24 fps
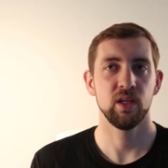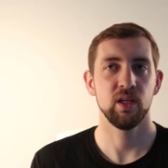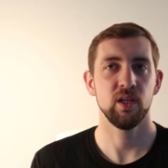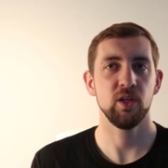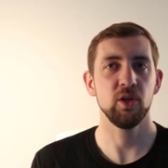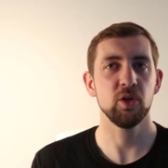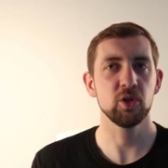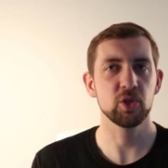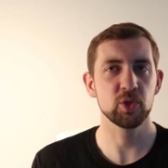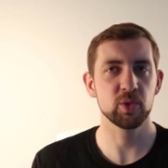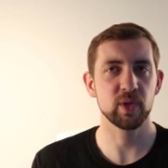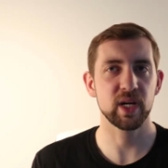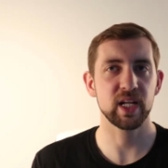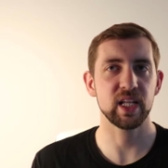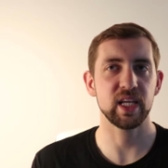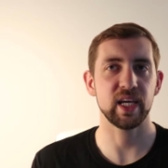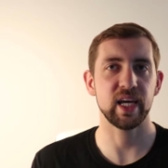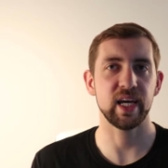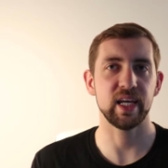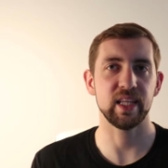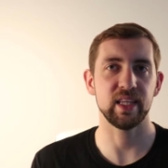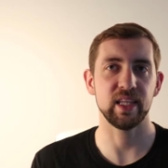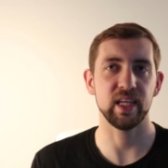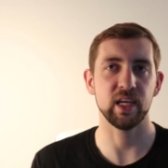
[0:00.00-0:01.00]
Usually
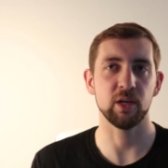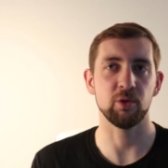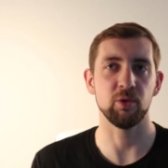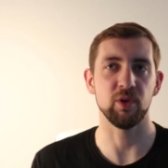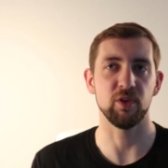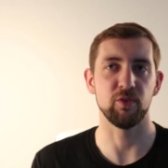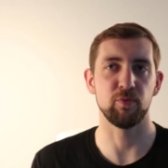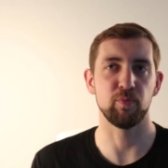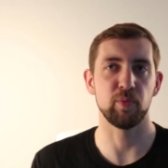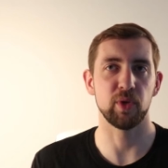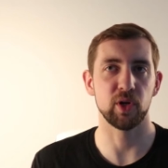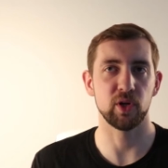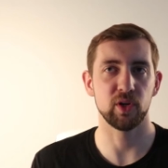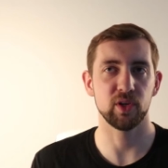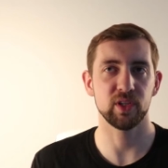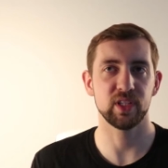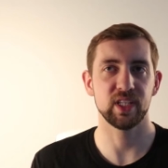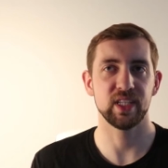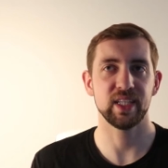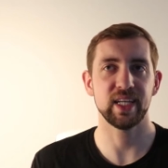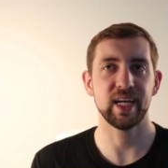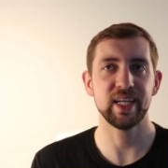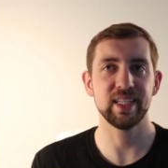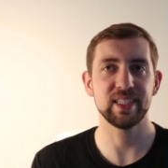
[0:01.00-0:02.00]
ending with
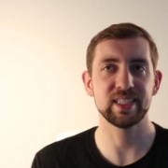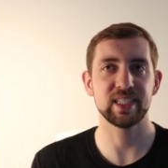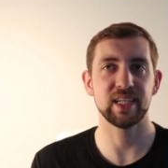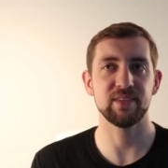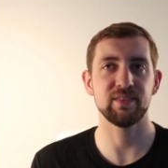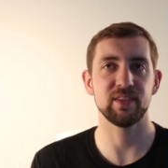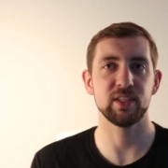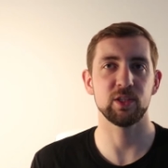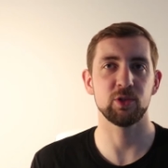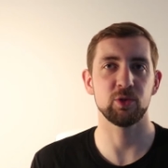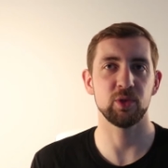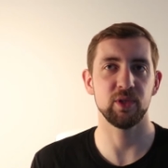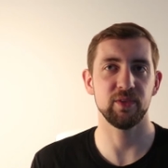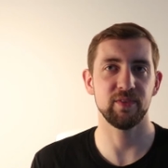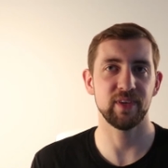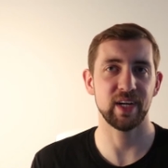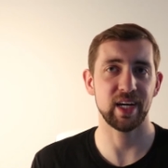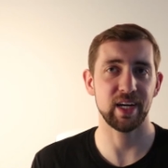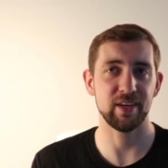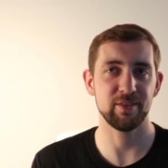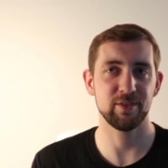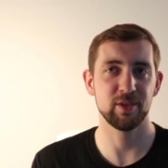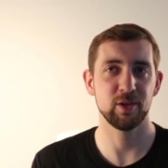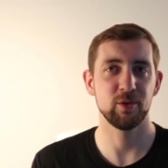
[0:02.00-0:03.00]
port
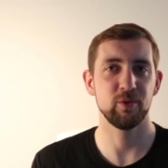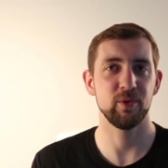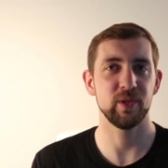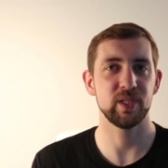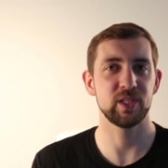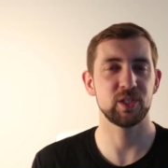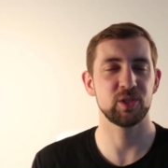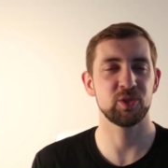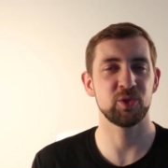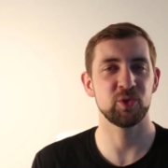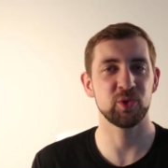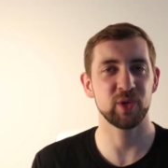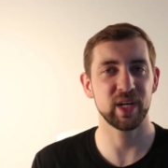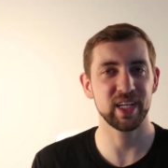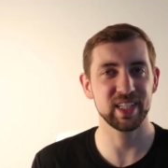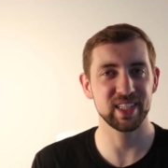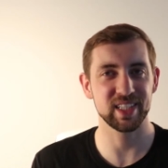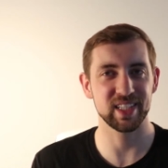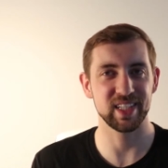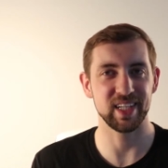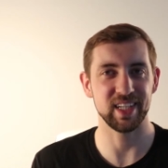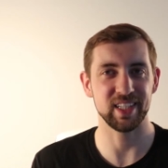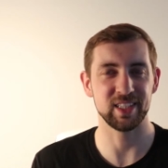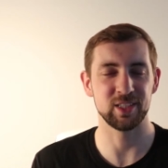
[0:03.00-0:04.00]
9735, which
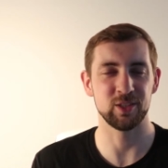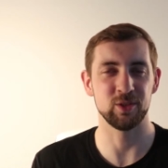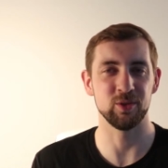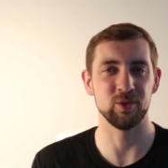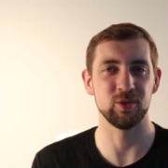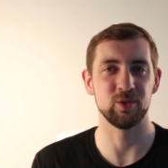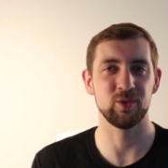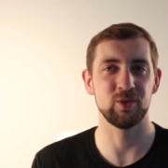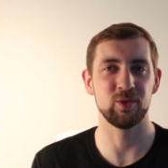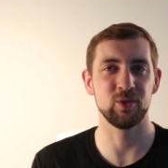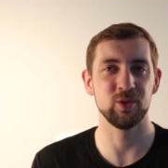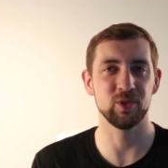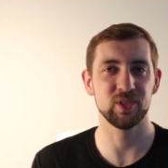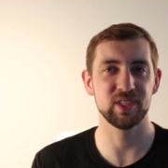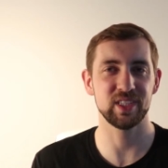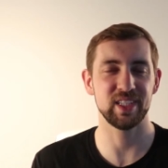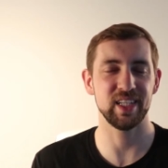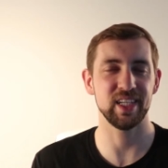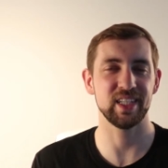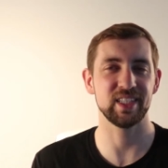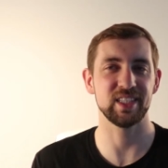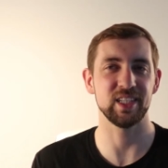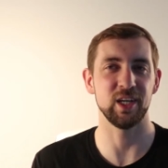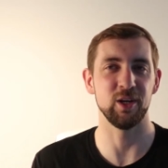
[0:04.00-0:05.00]
translates to
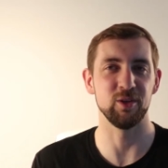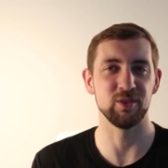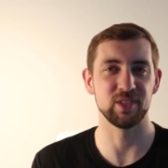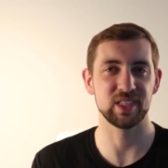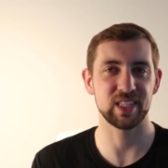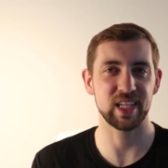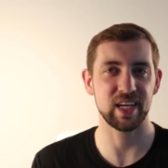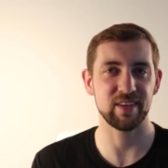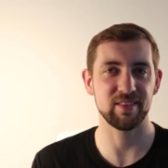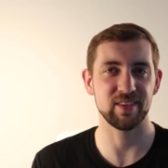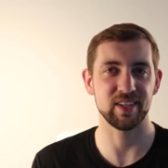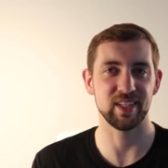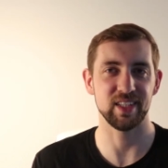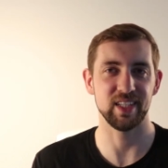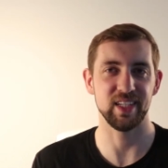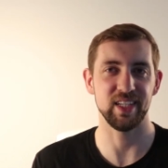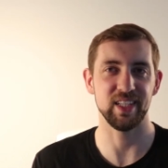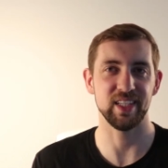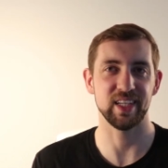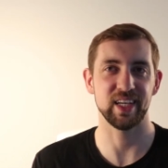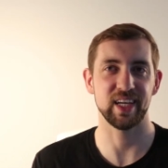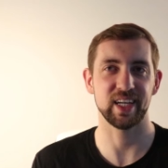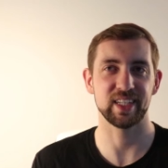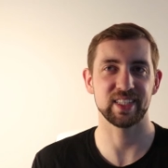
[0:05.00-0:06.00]
2607
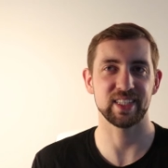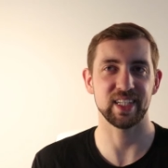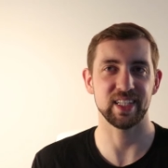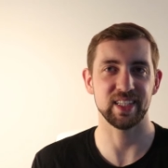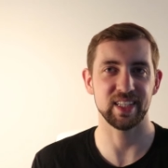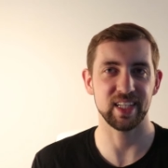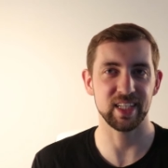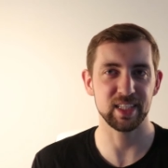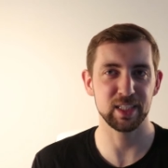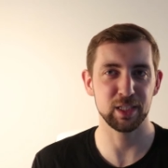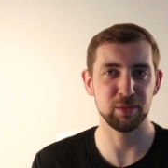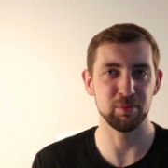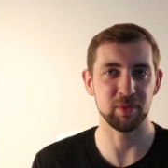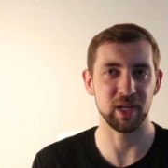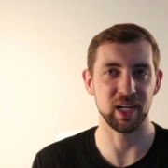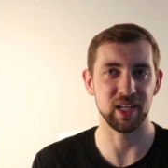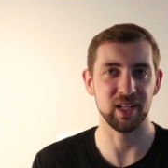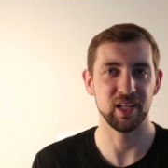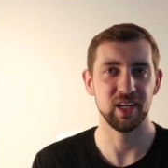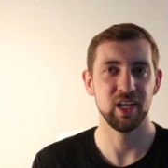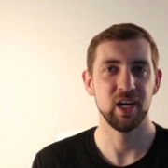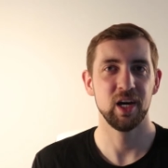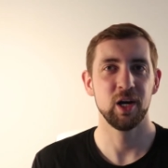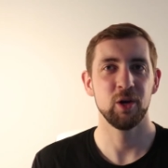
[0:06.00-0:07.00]
in
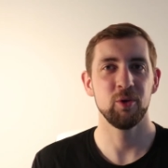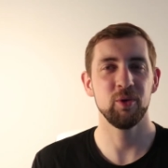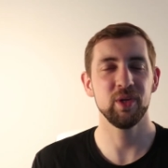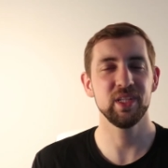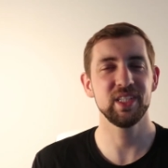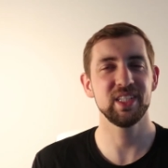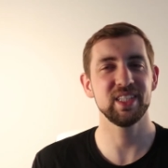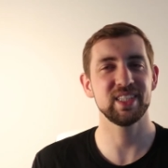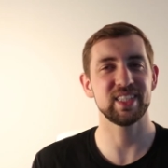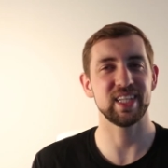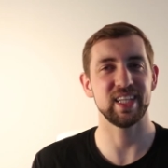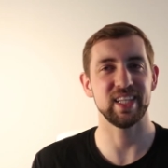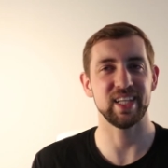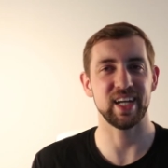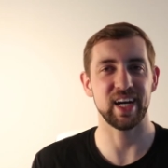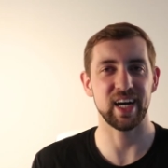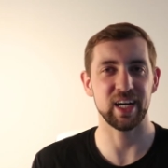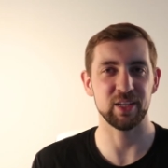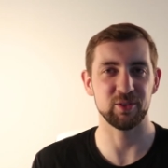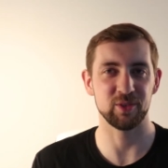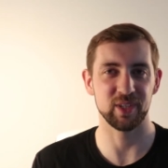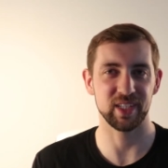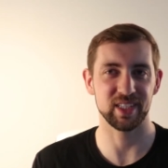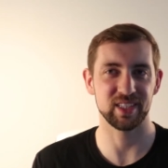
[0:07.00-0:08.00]
hexadecimal, which is an
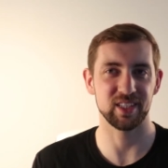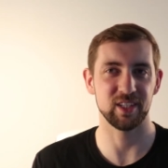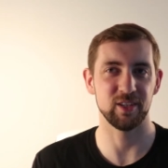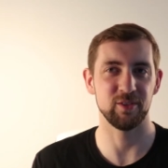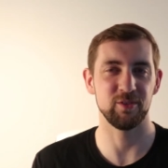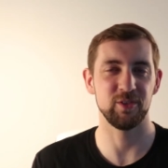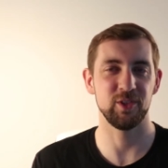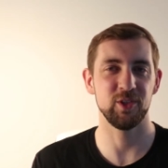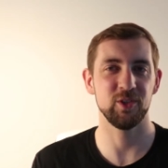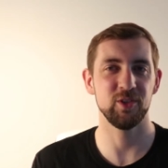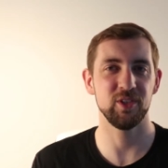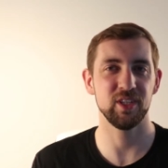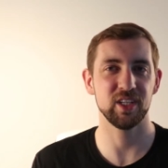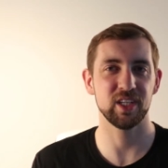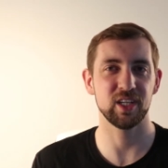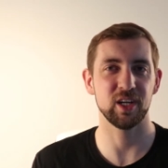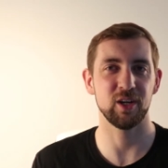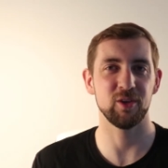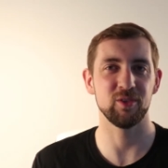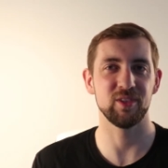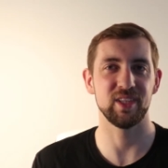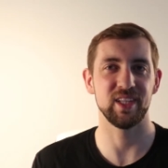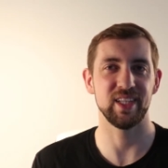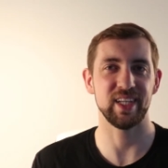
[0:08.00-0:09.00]
address of
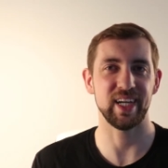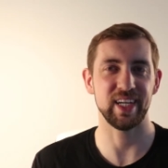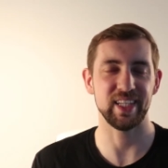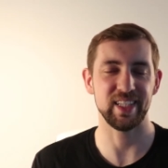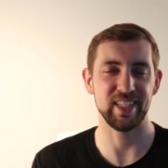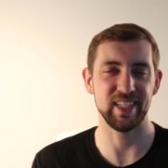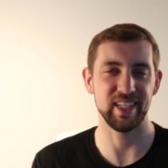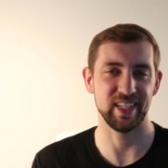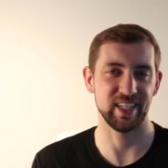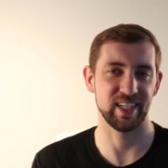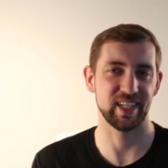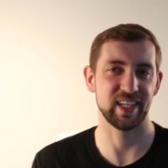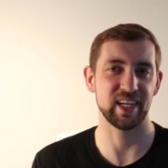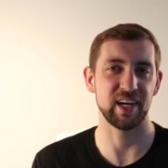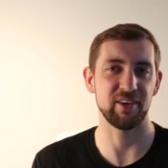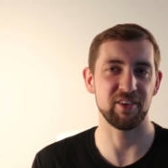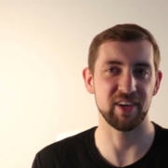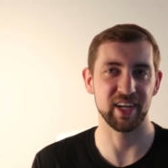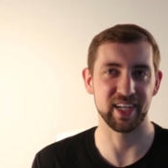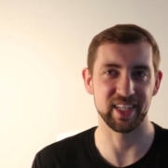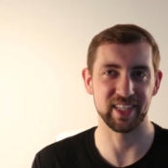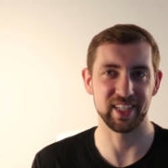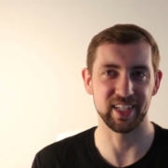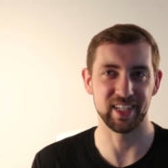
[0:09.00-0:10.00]
Unicode Lightning
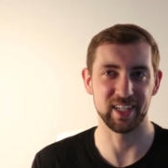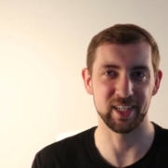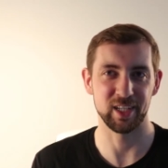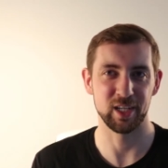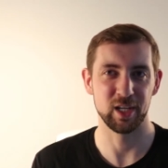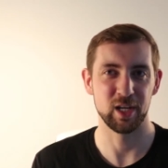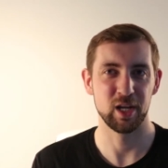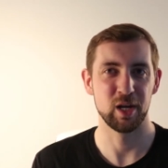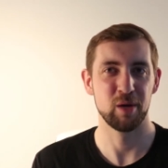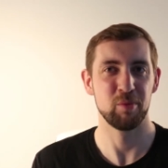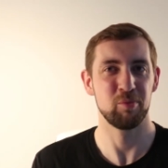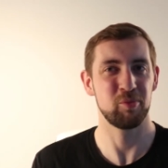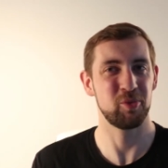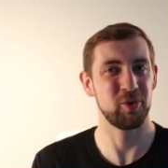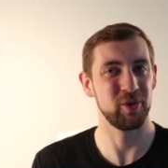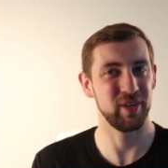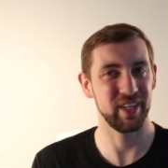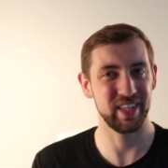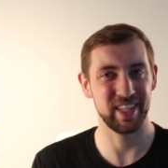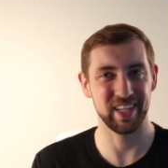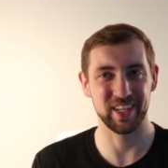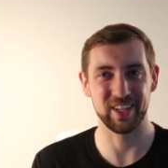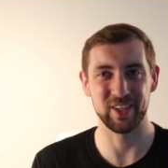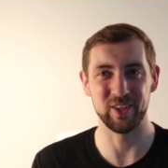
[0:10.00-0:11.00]
character.
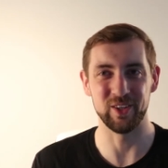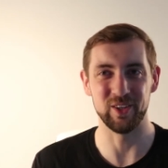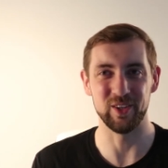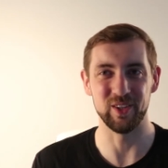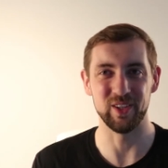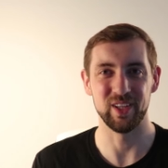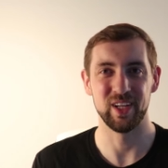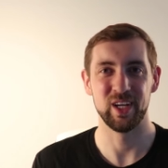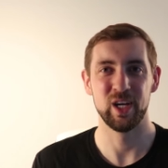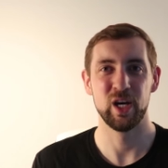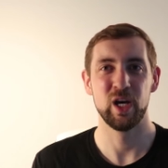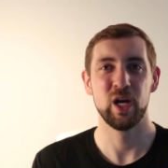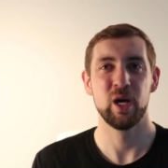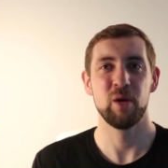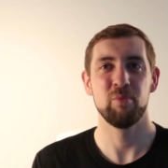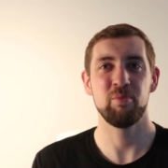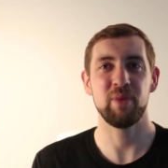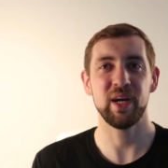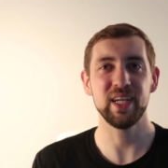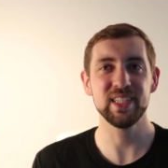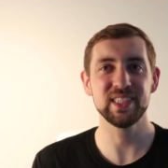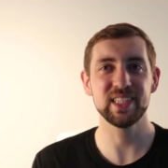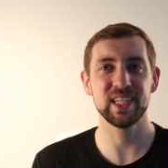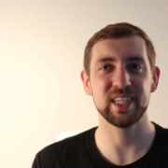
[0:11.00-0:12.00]
Pretty cool.
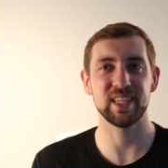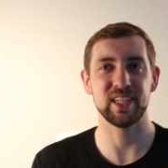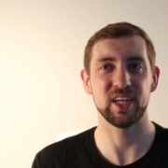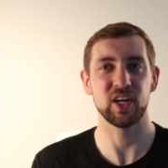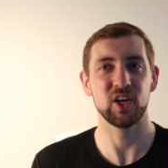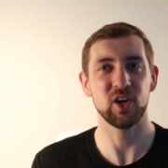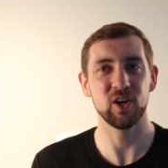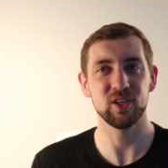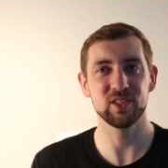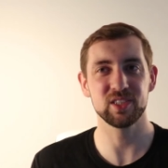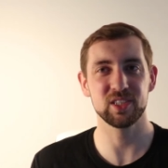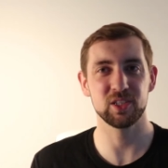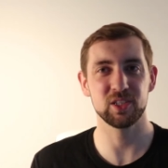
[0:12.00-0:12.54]
Pasted the whole